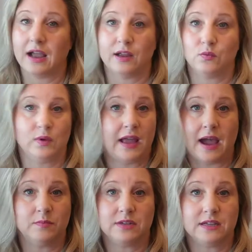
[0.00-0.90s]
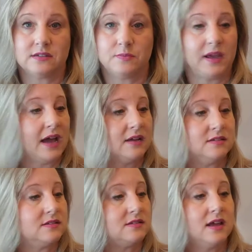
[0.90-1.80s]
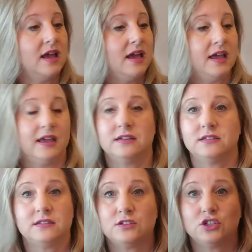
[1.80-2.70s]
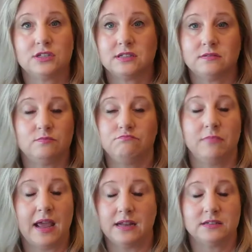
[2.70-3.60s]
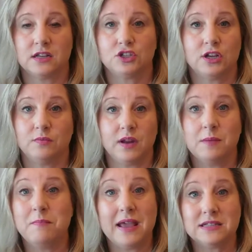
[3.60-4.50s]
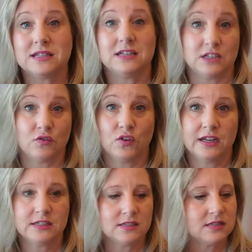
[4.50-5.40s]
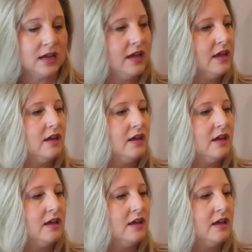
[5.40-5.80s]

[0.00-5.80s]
I rehabbed it, because it's just made such an amazing difference.